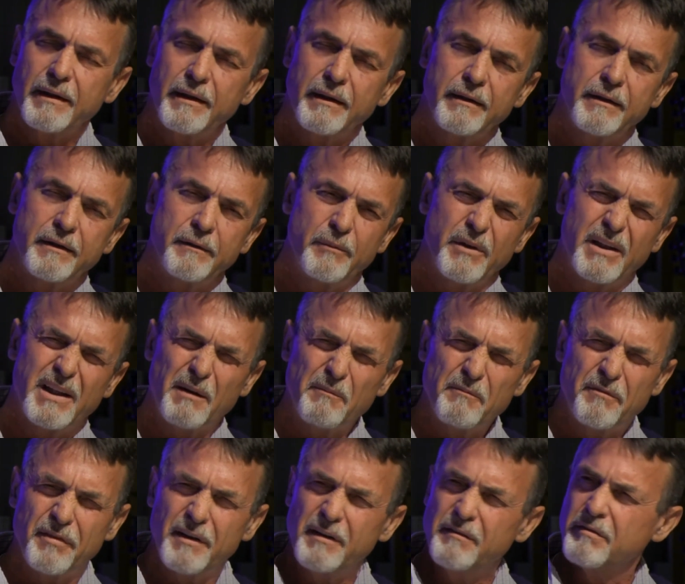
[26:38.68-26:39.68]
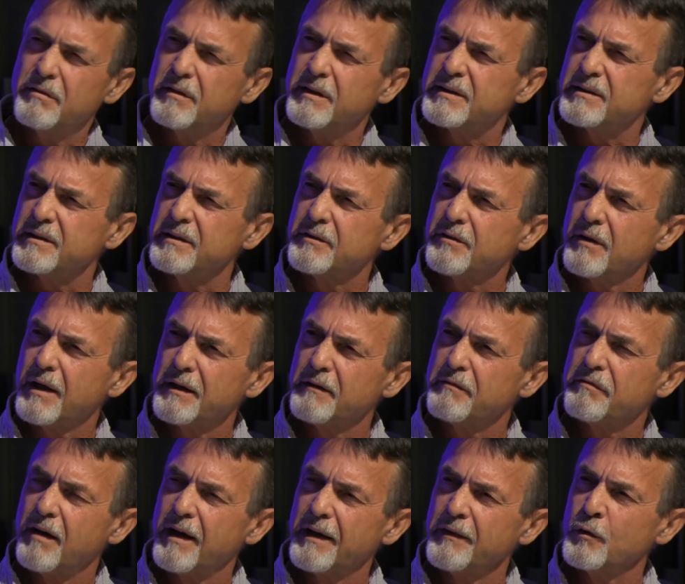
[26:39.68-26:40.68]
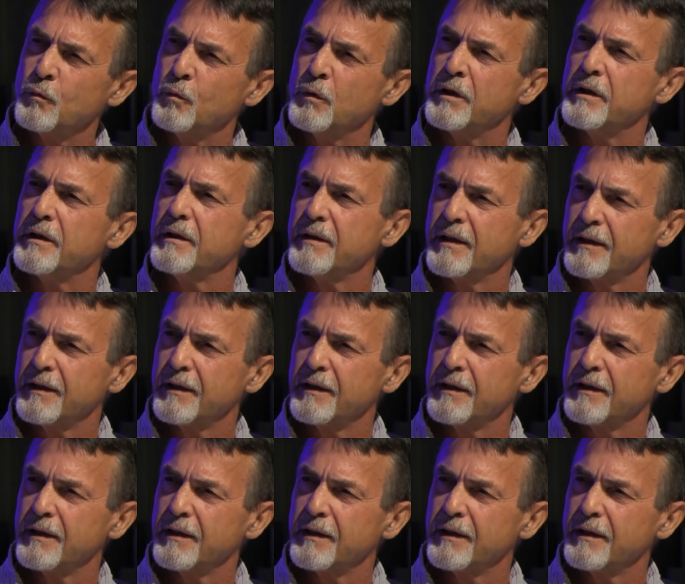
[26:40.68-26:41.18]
And you become feverish in trying to find the word.